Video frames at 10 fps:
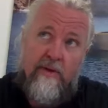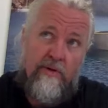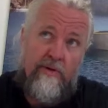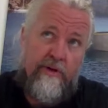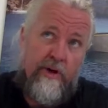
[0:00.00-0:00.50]

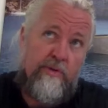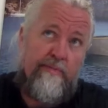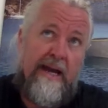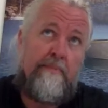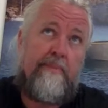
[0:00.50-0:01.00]
or
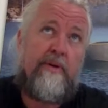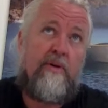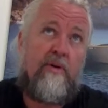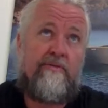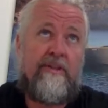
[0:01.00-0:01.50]
roadmap
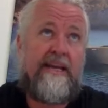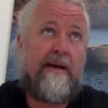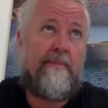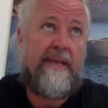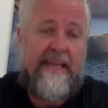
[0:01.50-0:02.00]
over the
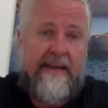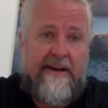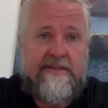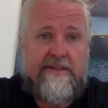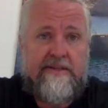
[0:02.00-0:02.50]
coming
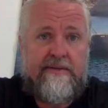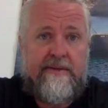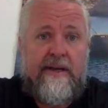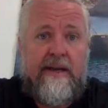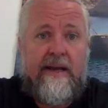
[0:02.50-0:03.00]
years.
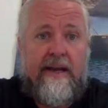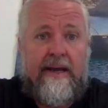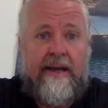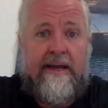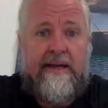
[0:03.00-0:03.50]

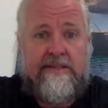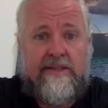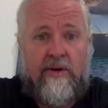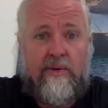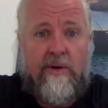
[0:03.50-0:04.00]

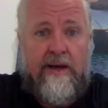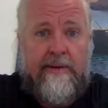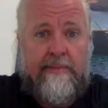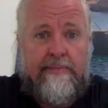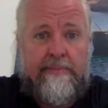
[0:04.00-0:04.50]

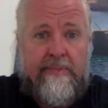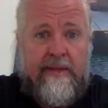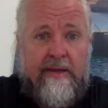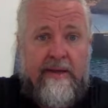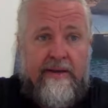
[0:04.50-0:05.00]
So
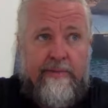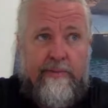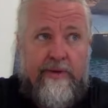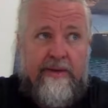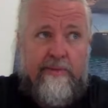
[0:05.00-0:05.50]

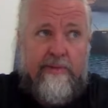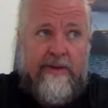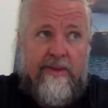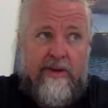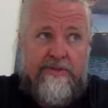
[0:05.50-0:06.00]
we
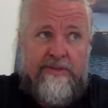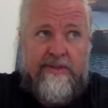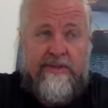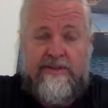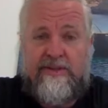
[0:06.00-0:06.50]
will
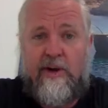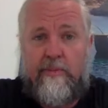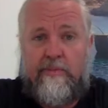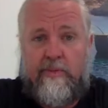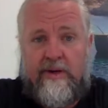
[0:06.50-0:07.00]
not
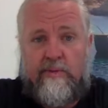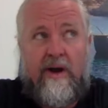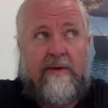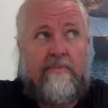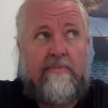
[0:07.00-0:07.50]
stop with
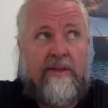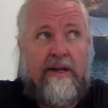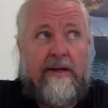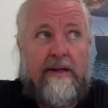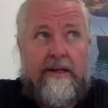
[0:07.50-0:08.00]
one model.